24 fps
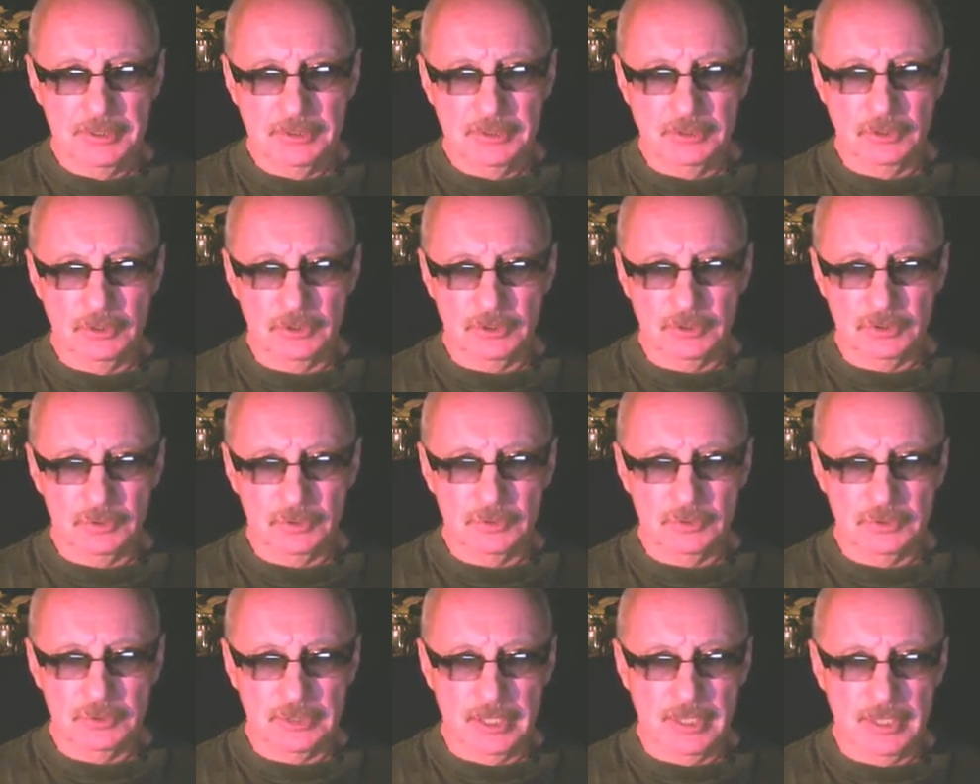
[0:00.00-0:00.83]
not
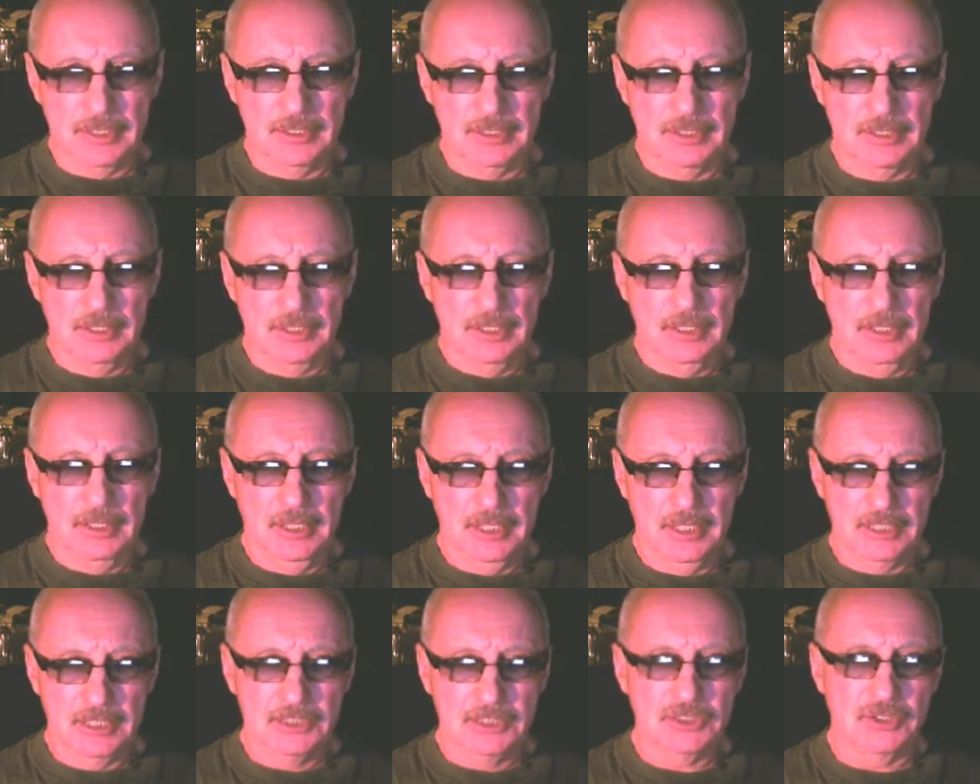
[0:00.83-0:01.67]
to take
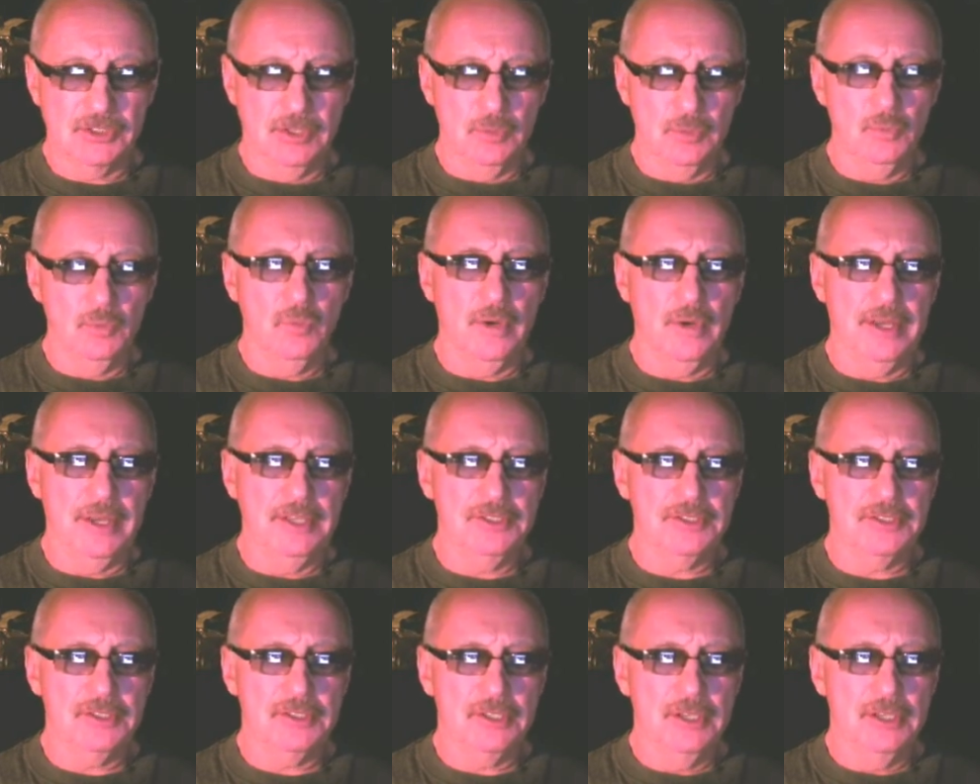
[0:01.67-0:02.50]
extreme
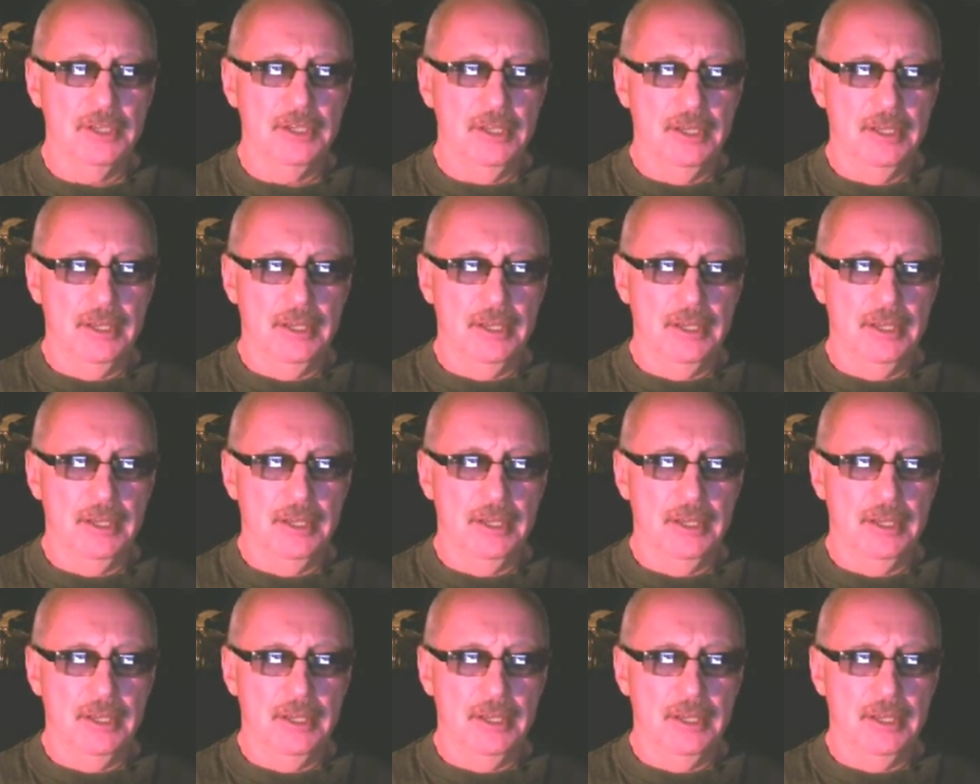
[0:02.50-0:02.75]
weights,